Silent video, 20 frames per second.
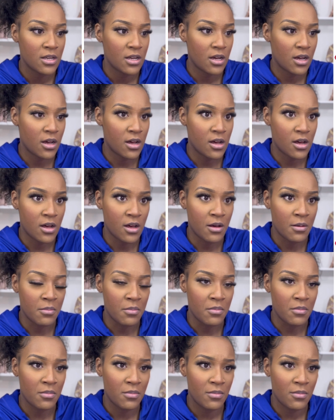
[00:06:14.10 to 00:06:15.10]

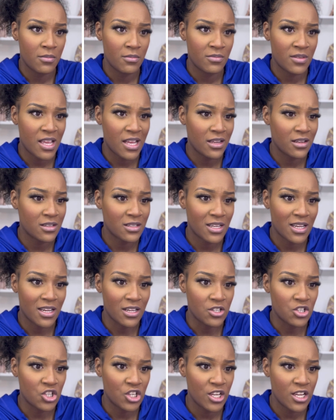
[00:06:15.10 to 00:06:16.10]
That looks like a
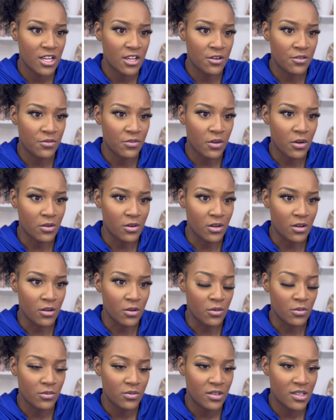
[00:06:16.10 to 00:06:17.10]
Shein
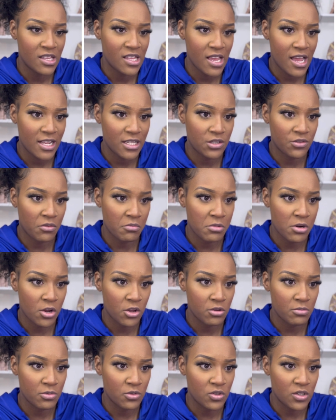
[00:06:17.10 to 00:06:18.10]
photo. That's from another
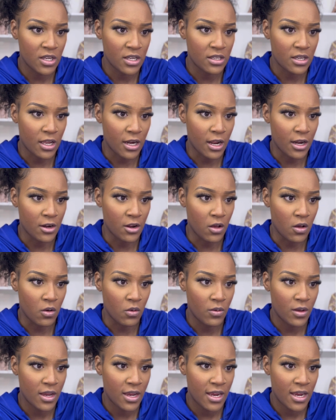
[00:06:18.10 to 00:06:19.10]
boutique that I
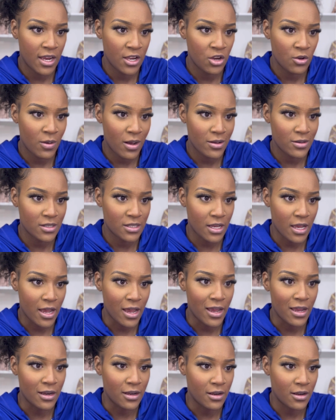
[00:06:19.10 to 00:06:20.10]
know. And you
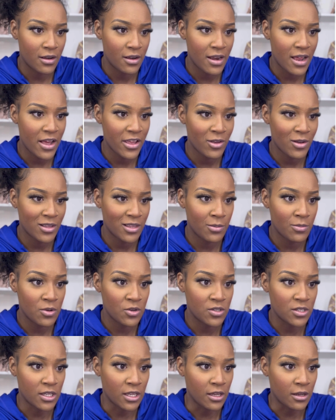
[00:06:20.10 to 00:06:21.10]
outside. Now you at the
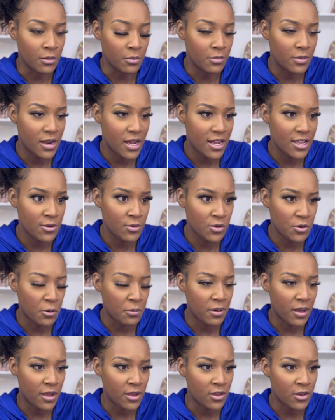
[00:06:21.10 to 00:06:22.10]
museum. Now you in your
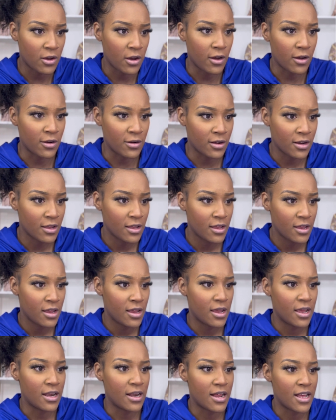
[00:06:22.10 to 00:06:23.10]
backyard.
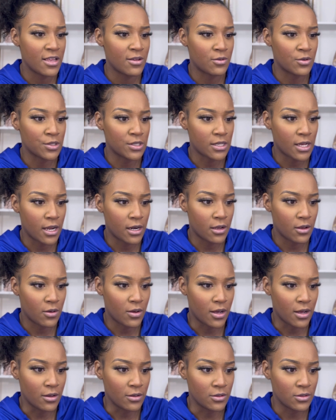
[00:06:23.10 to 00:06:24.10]
And now you on the side of your
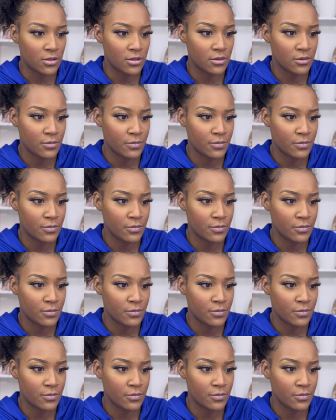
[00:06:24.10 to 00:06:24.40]
house.